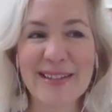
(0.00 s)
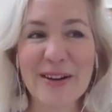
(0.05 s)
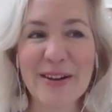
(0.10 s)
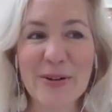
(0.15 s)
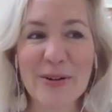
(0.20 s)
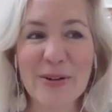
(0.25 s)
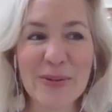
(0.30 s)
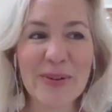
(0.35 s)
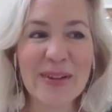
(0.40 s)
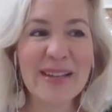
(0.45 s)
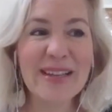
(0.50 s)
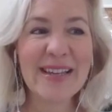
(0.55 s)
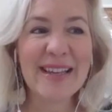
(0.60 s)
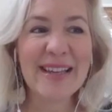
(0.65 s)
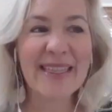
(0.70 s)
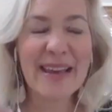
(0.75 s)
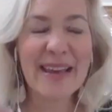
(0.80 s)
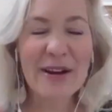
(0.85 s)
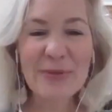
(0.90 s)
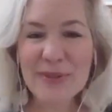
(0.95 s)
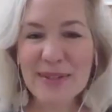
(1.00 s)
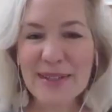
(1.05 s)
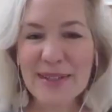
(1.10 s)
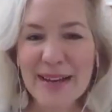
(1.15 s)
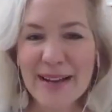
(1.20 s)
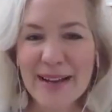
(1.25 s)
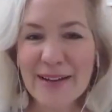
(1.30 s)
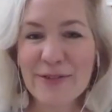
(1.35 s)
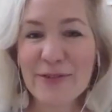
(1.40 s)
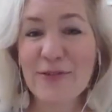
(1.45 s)
So that was
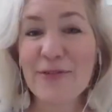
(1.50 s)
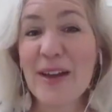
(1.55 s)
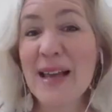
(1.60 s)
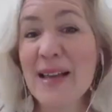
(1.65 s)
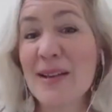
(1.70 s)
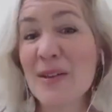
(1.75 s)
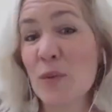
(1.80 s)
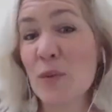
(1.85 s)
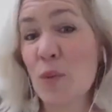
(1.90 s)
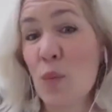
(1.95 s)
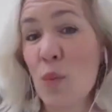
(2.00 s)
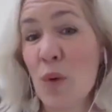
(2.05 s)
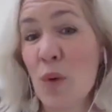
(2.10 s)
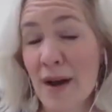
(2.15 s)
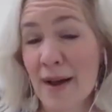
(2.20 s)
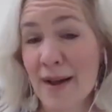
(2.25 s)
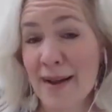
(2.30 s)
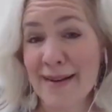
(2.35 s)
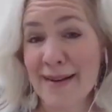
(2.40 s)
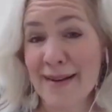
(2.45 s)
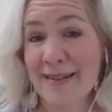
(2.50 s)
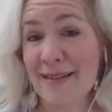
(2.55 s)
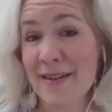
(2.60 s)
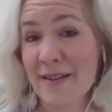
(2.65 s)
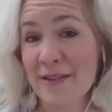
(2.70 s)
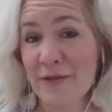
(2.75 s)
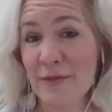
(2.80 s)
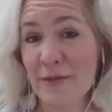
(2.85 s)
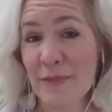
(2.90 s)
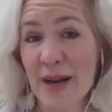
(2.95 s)
kind of phase one
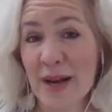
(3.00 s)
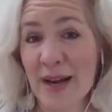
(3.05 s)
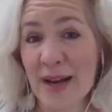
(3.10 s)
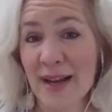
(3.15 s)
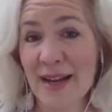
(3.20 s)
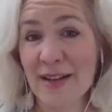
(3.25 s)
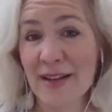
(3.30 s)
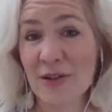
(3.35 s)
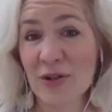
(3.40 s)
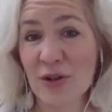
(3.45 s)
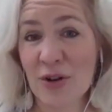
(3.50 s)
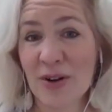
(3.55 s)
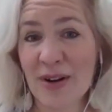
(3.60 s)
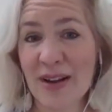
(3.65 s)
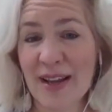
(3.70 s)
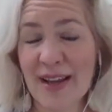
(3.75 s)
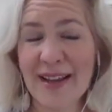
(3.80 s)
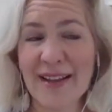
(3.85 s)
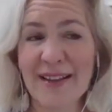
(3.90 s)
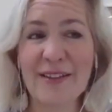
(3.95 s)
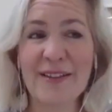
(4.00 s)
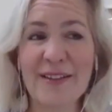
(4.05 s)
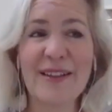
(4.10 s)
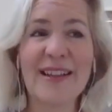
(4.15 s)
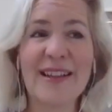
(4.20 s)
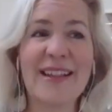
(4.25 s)
of my journey.